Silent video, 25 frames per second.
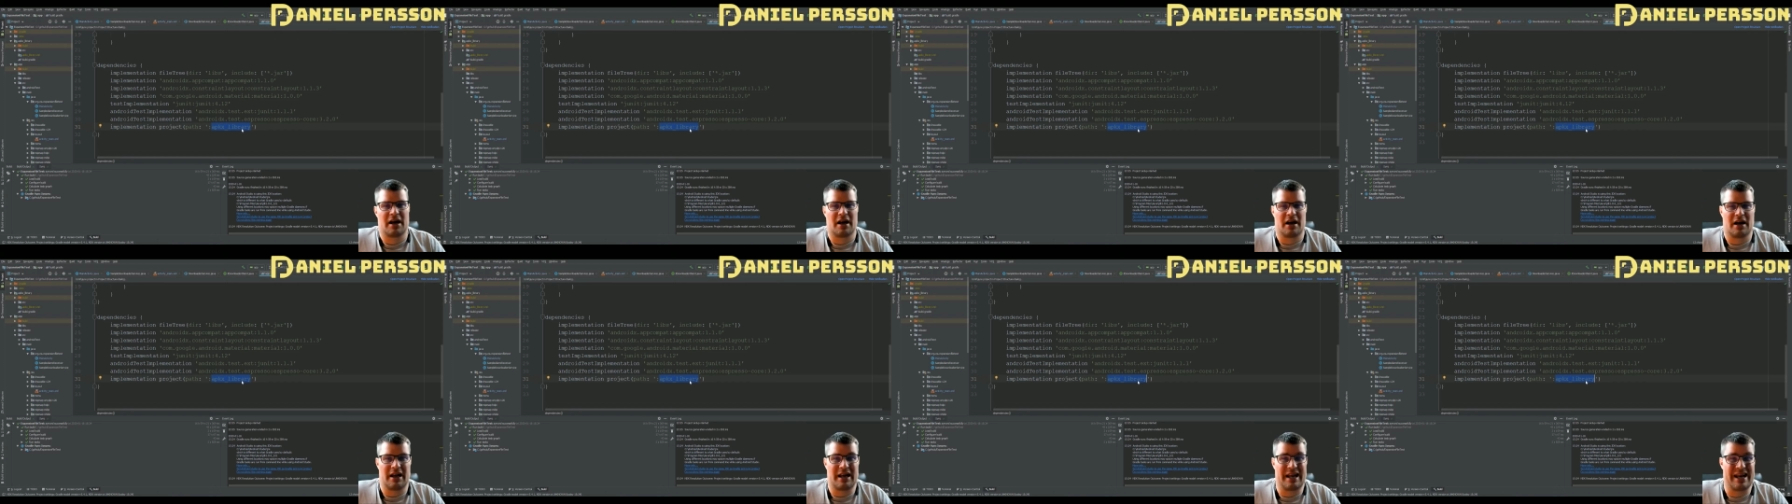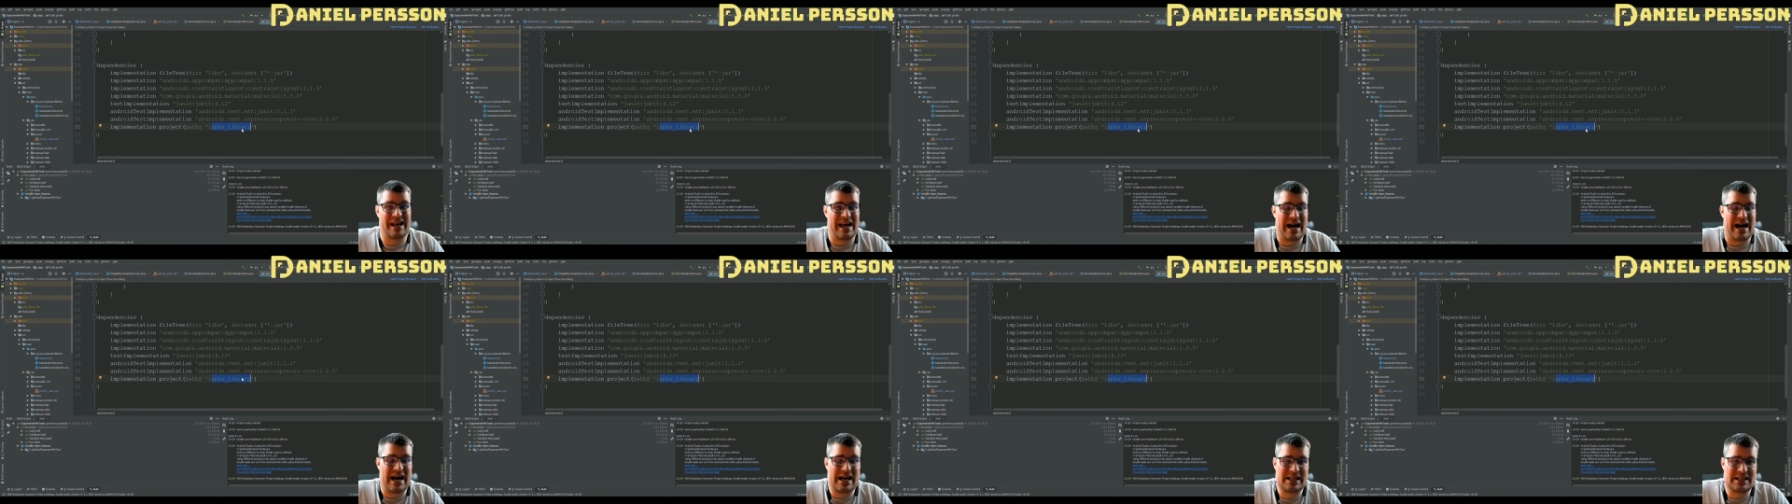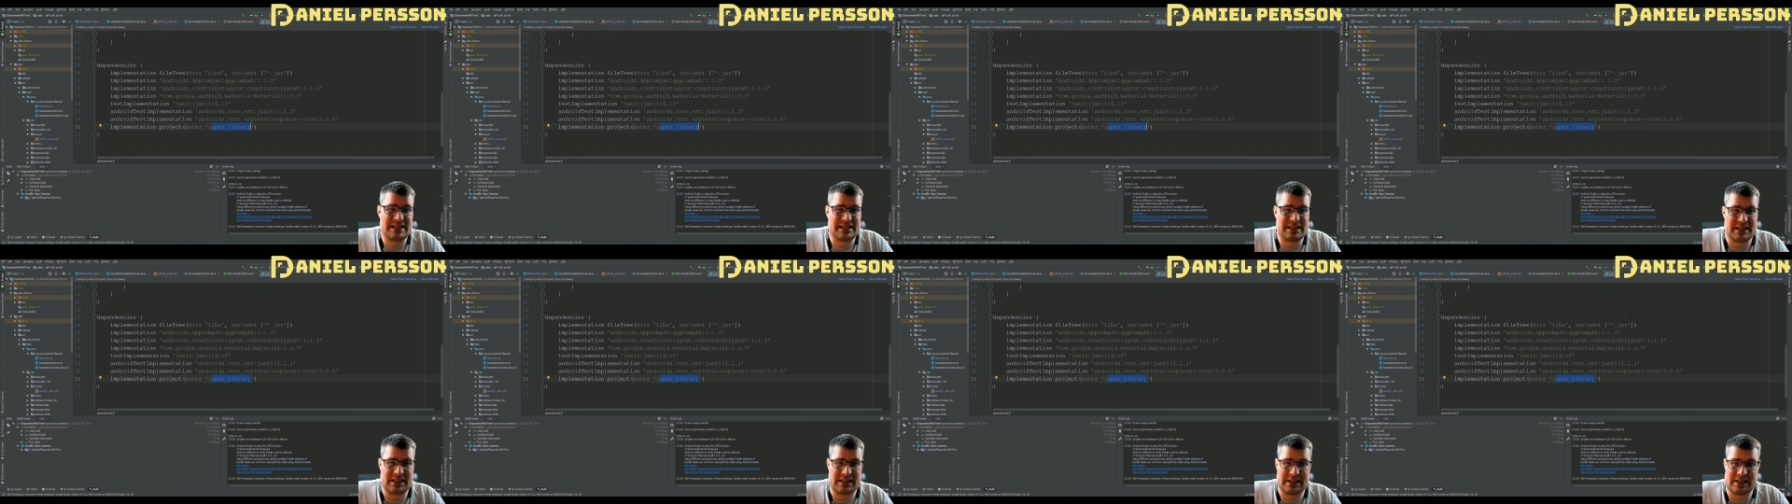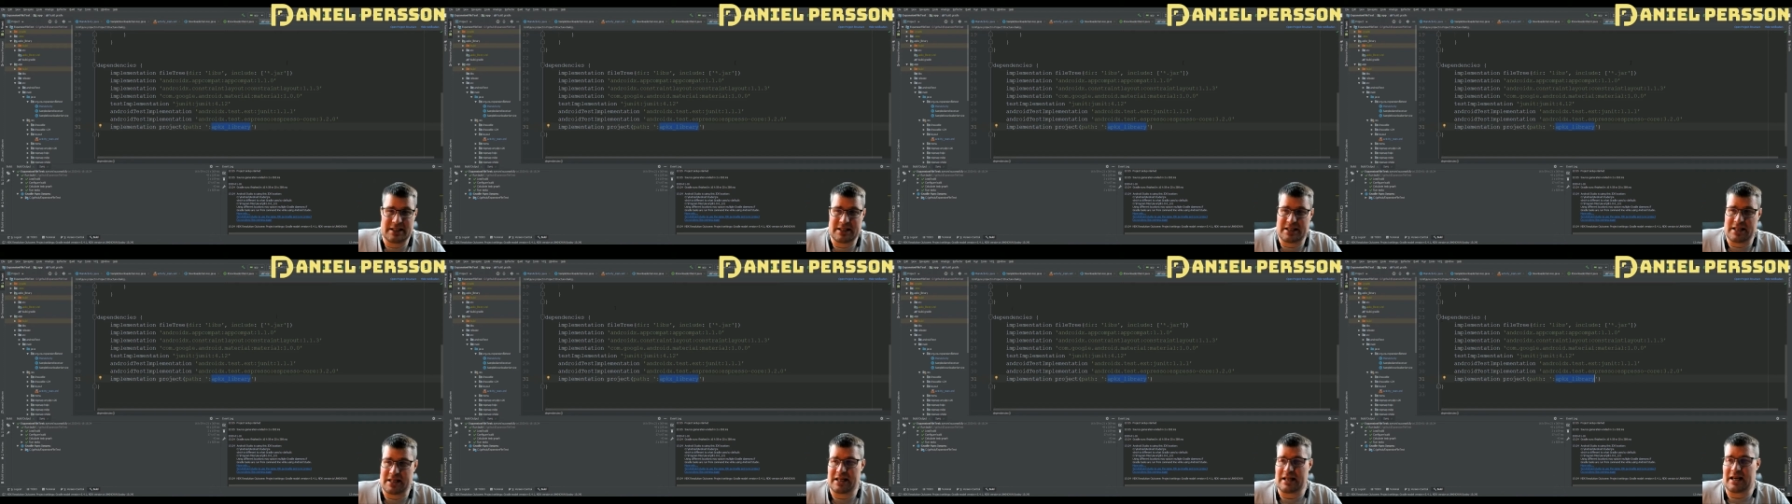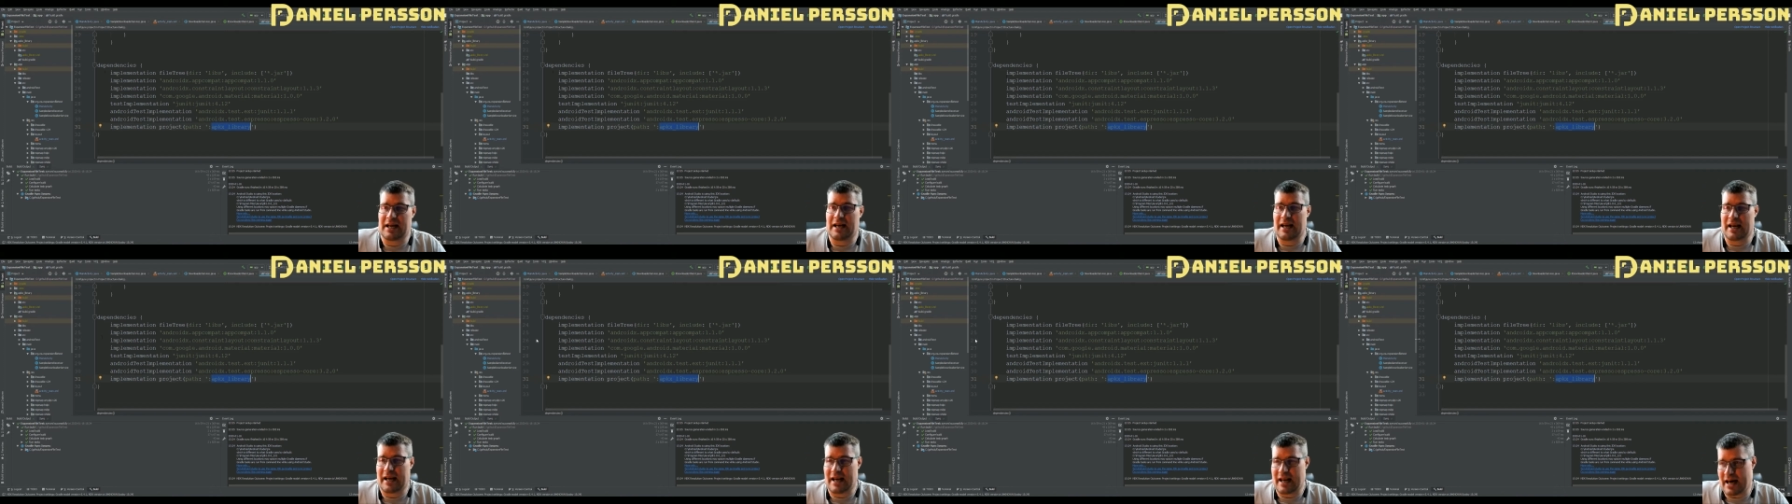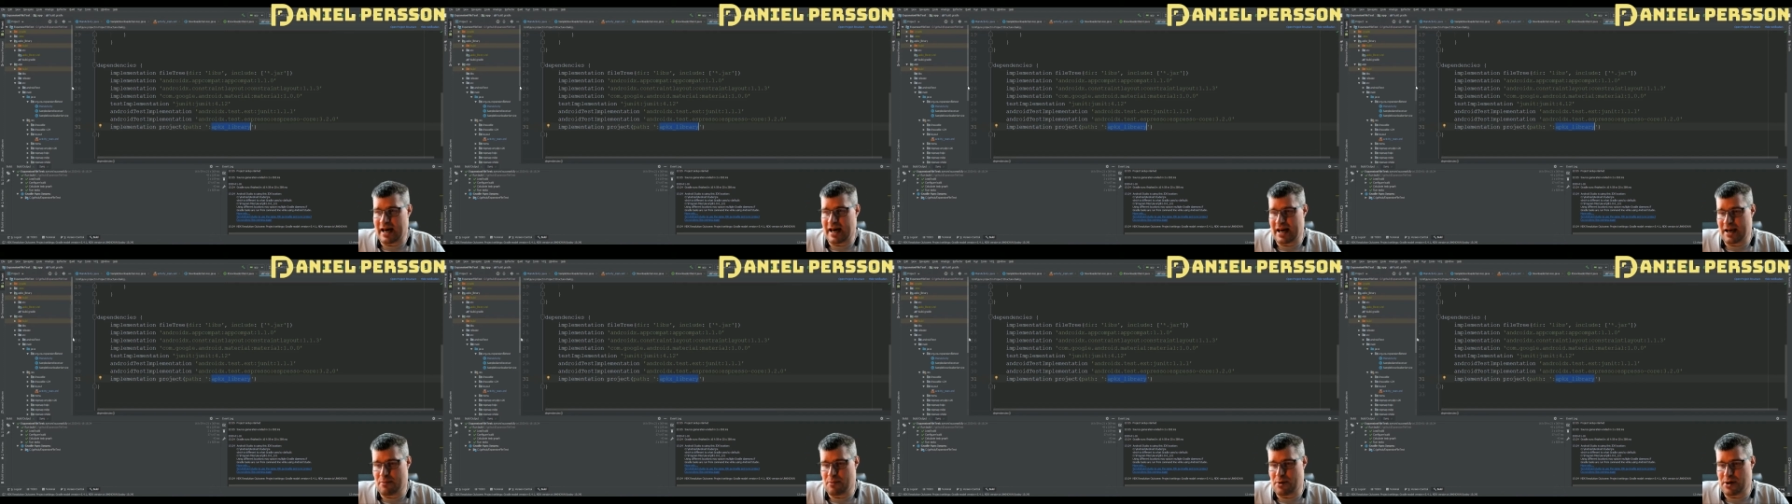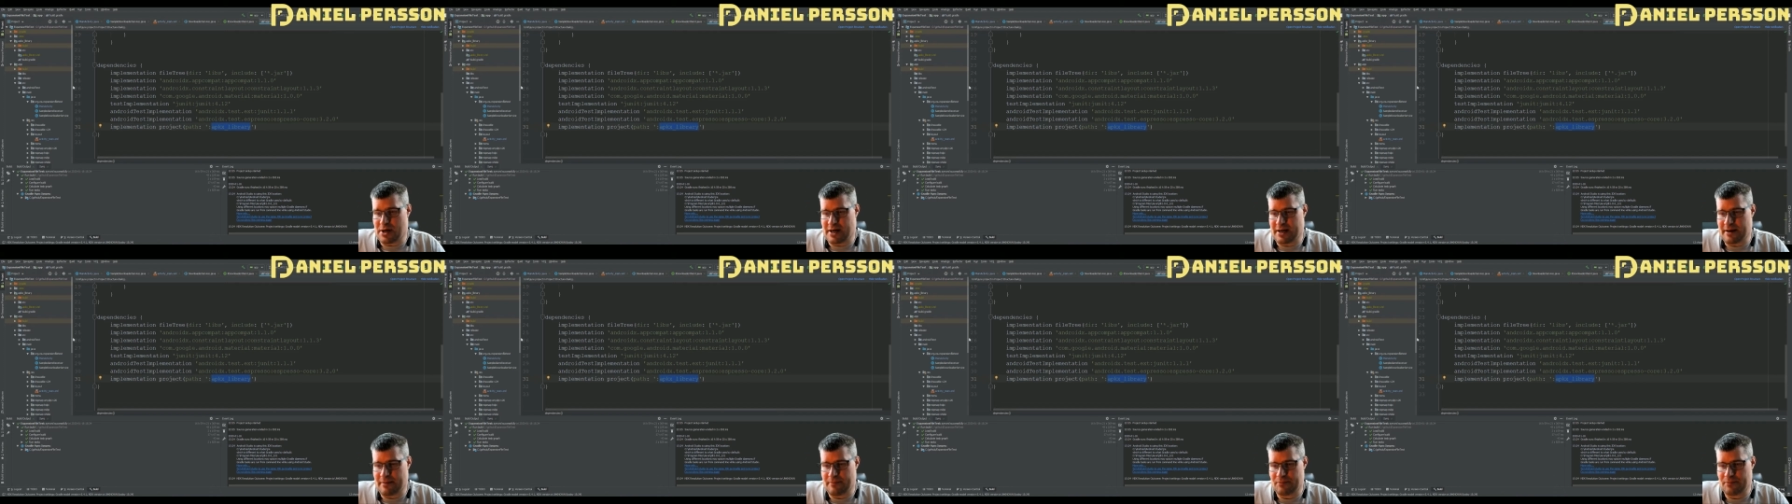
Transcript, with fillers: licensing library.